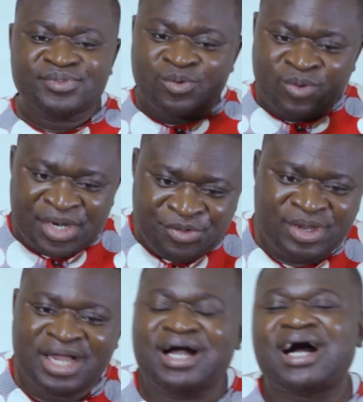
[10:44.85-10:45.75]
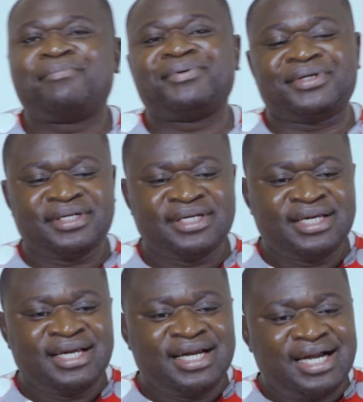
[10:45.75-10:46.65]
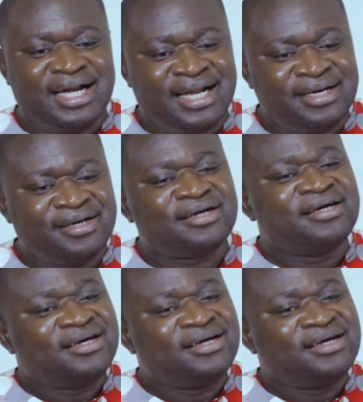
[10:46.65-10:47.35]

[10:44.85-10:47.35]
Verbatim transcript: when you are happy. And